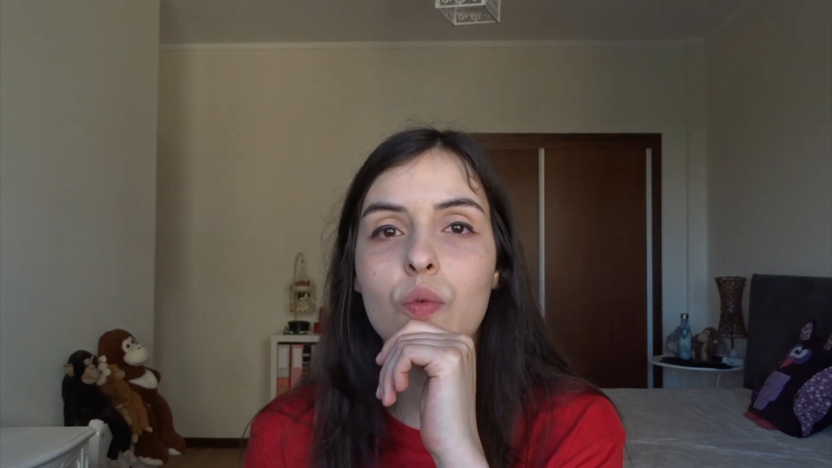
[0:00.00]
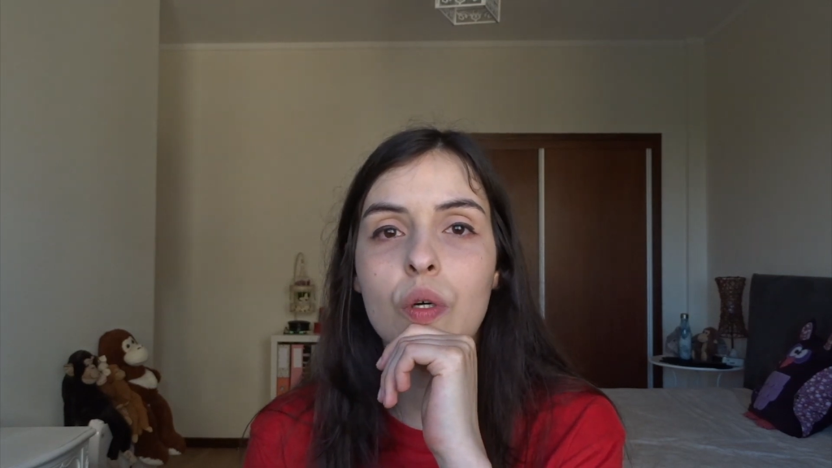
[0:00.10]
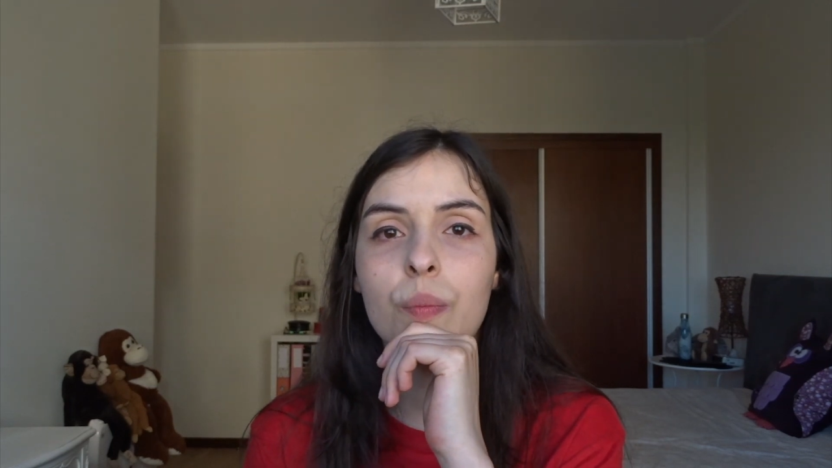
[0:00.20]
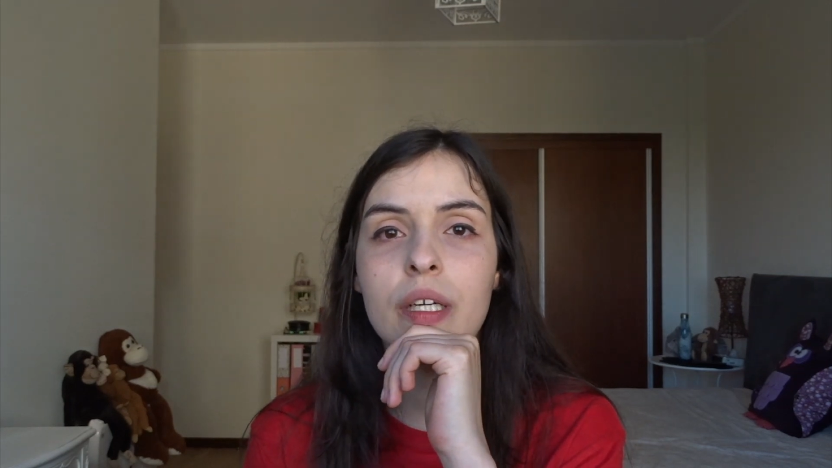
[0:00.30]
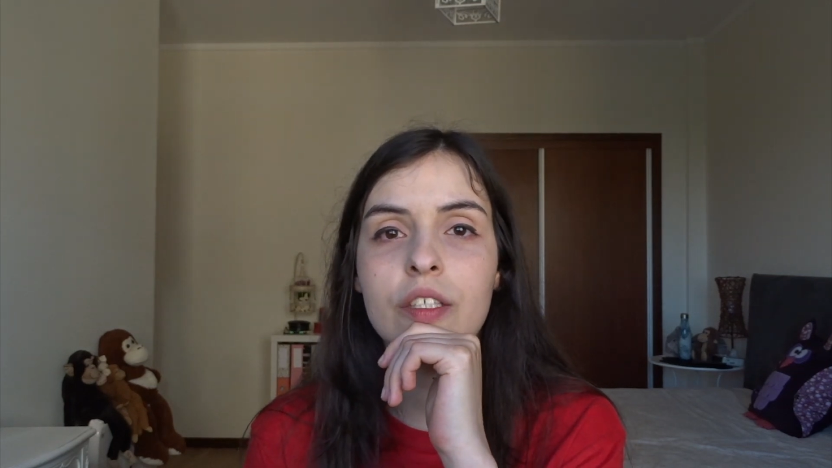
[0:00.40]

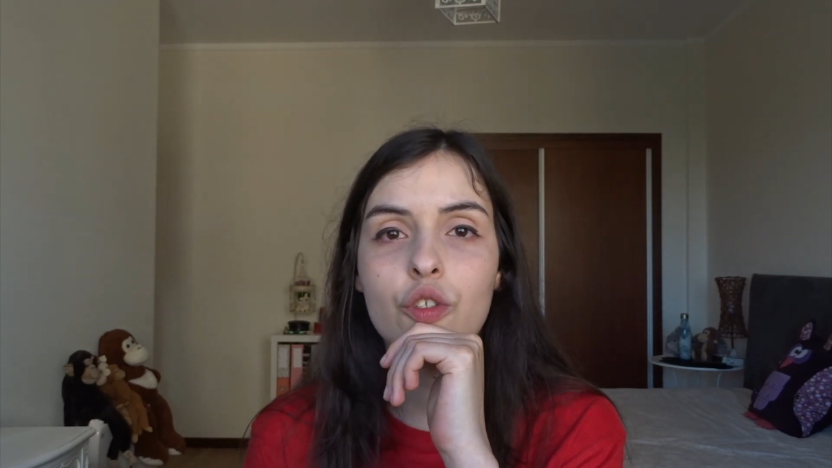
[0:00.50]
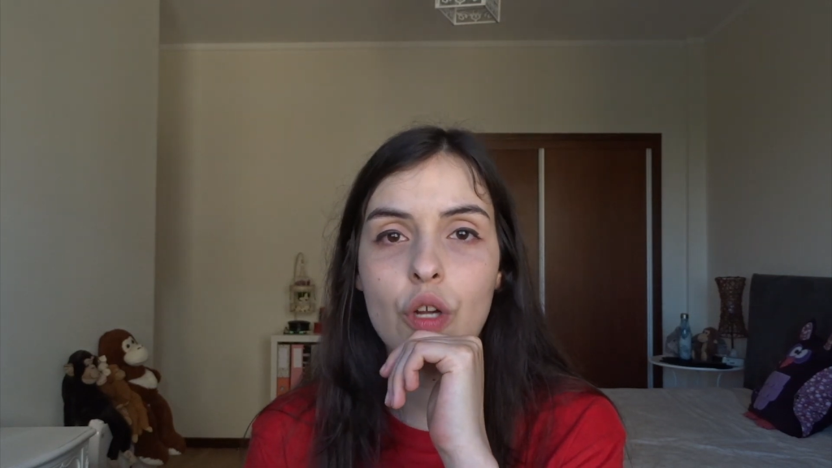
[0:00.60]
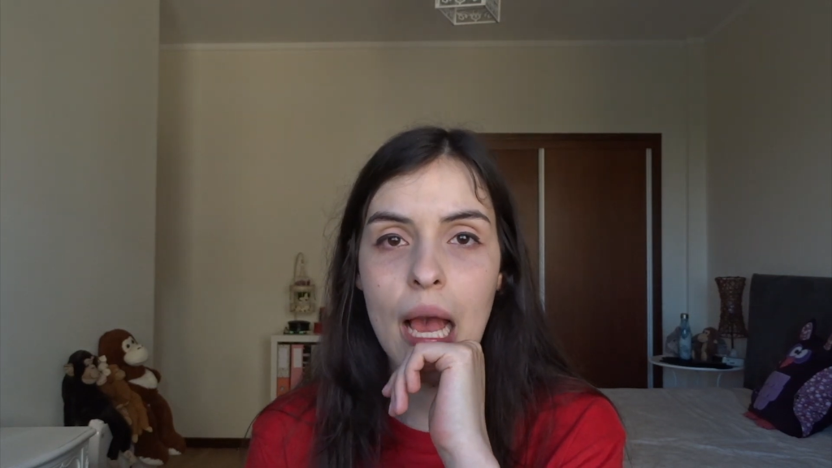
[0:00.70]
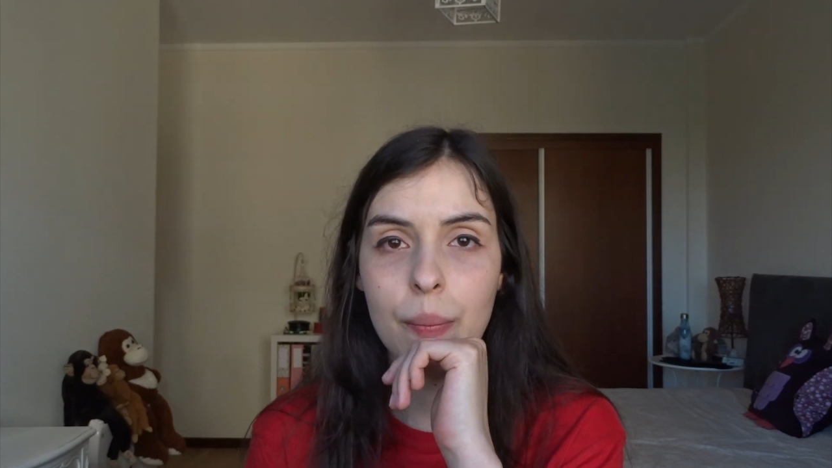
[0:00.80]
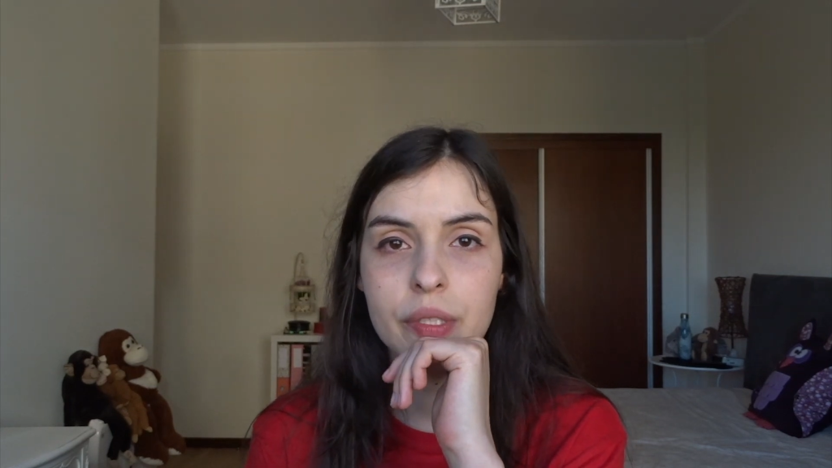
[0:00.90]
woman
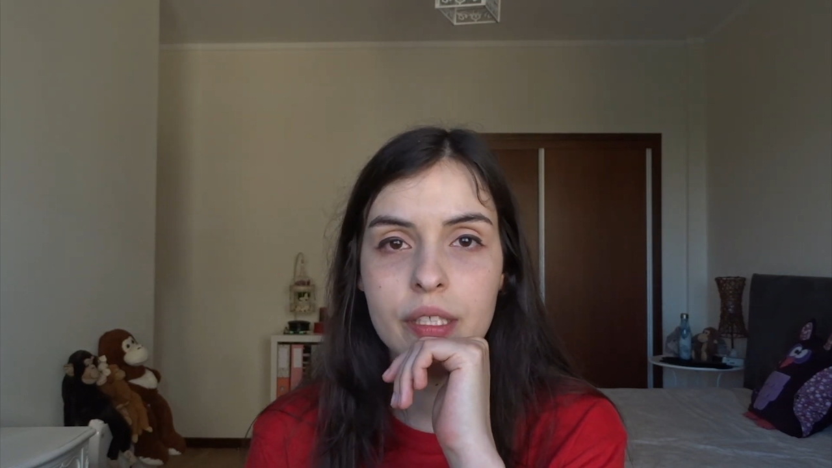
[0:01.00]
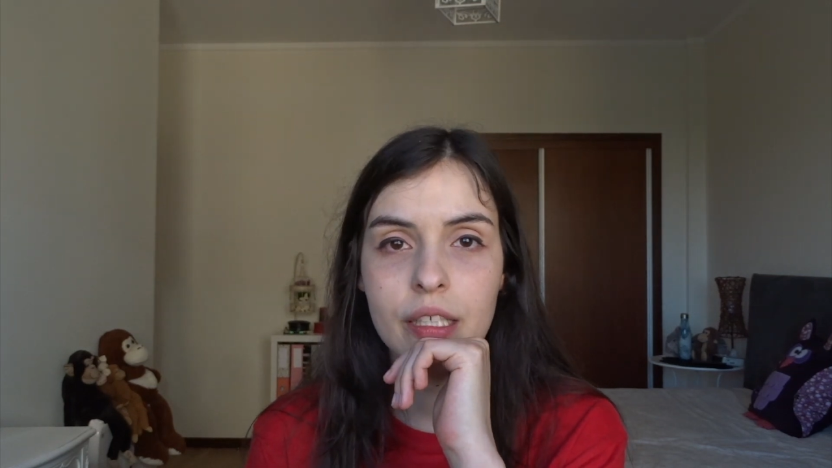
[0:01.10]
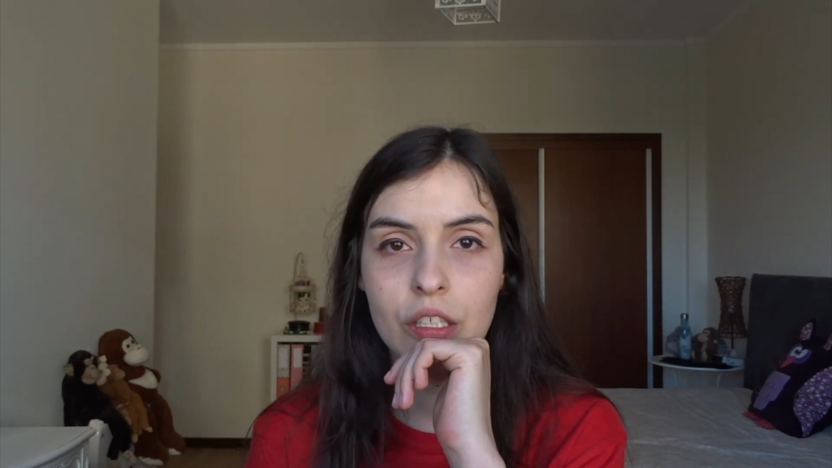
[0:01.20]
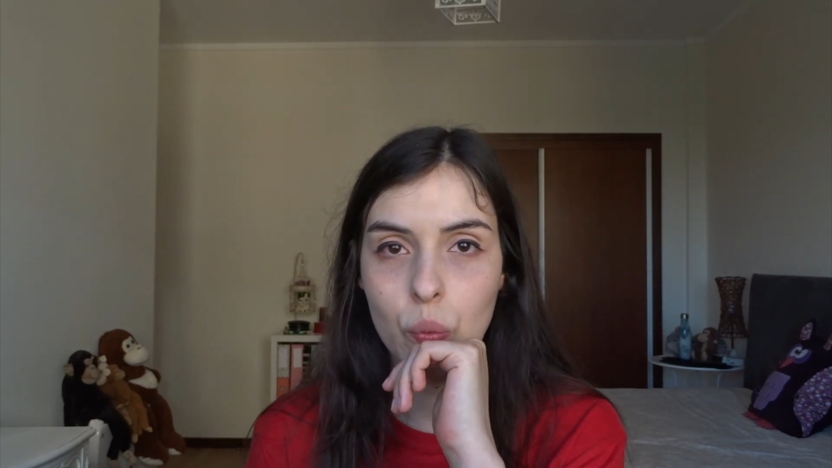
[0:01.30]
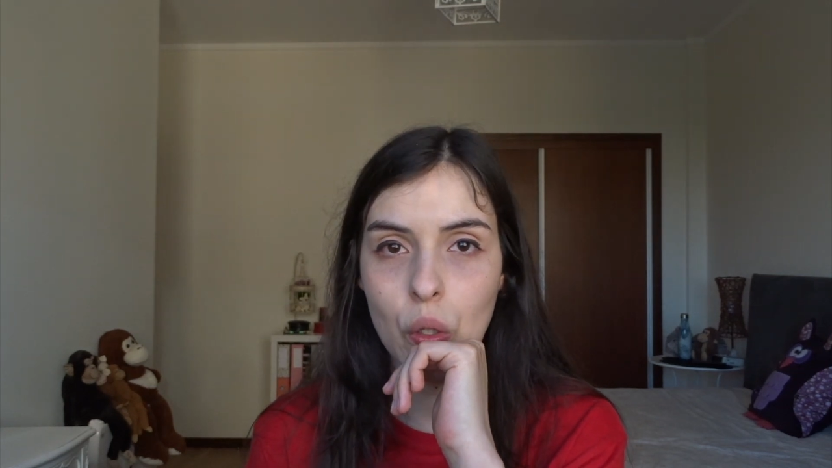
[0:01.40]
trapped
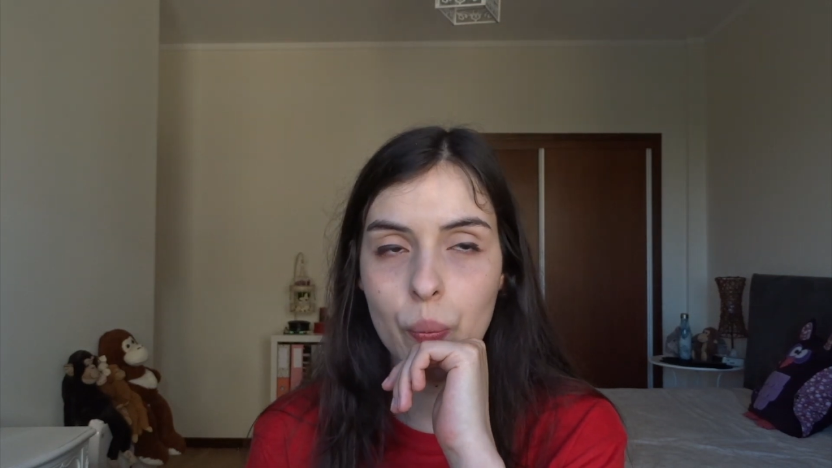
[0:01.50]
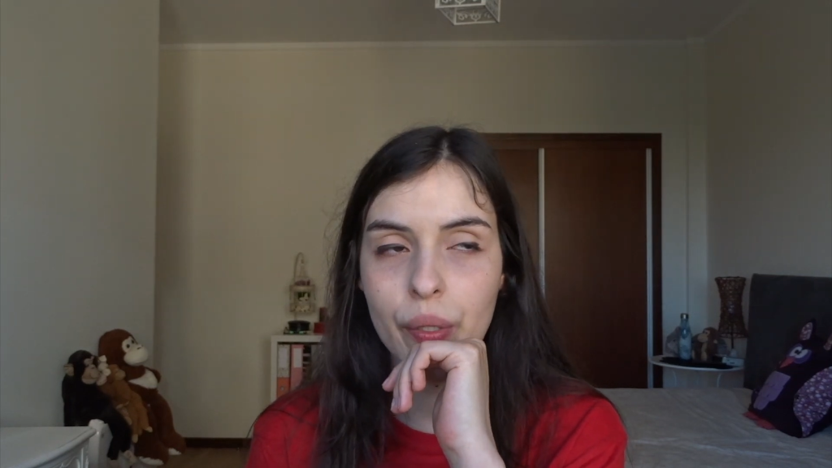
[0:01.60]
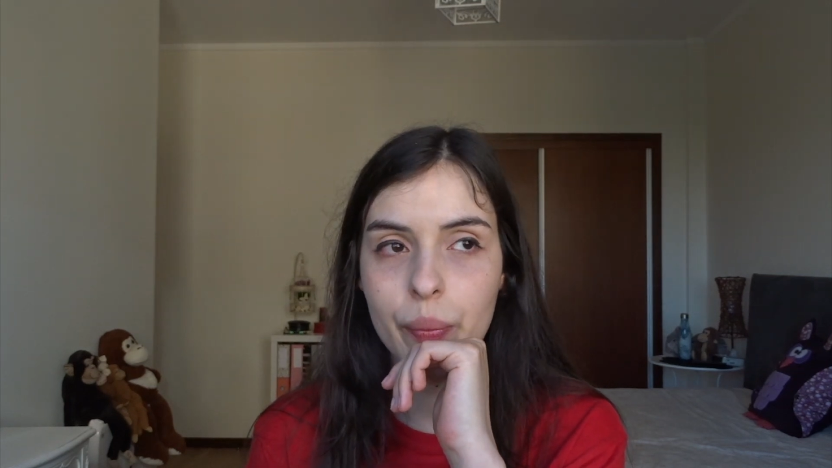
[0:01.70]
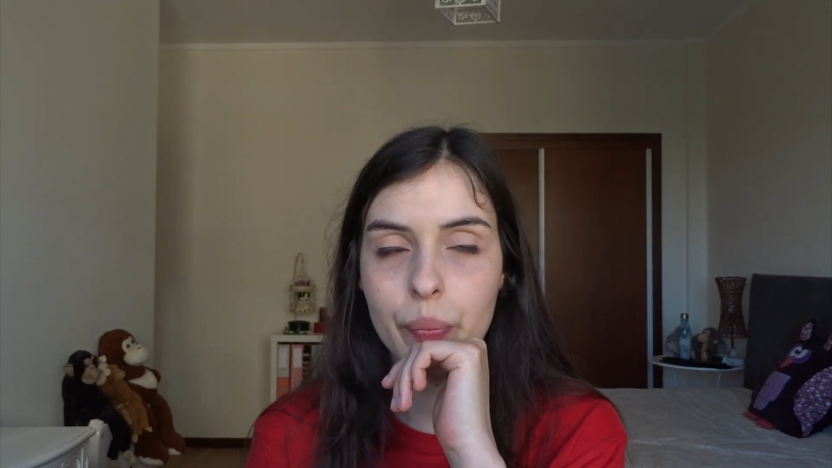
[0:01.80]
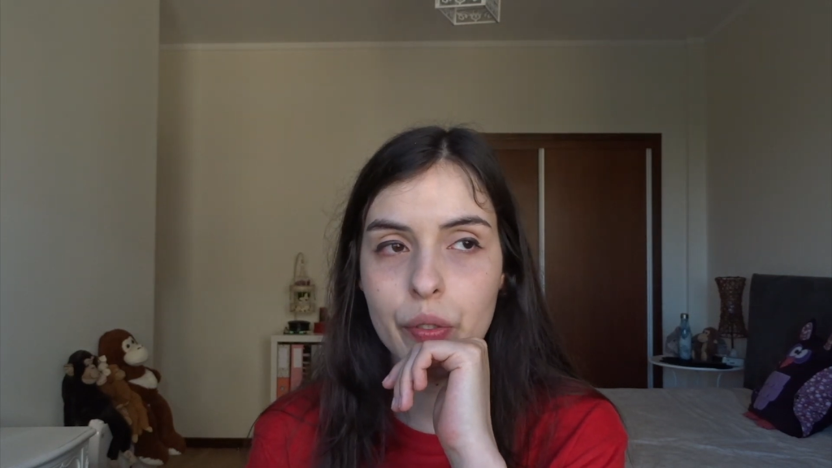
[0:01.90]
in the
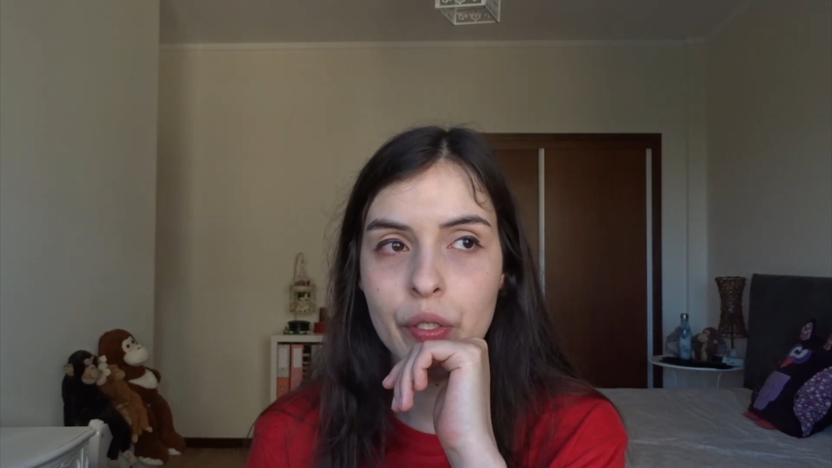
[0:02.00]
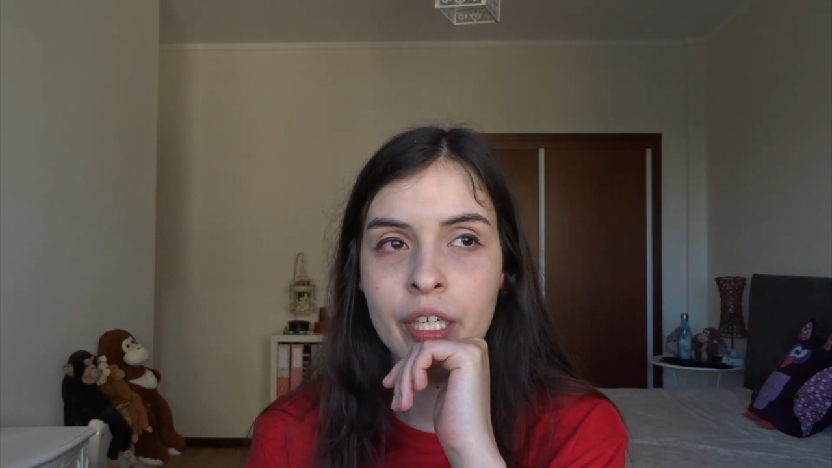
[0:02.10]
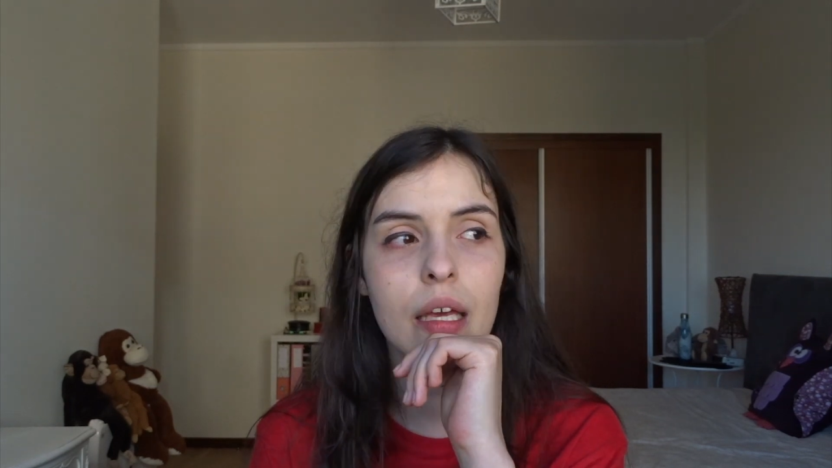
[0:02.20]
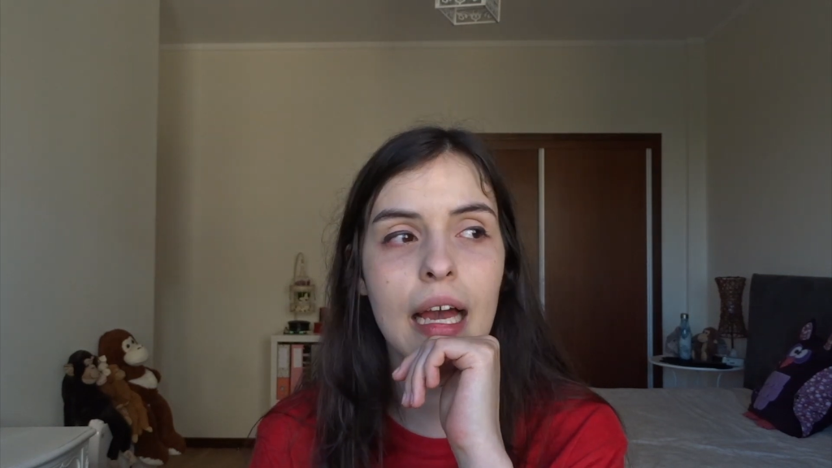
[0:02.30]
wallpaper.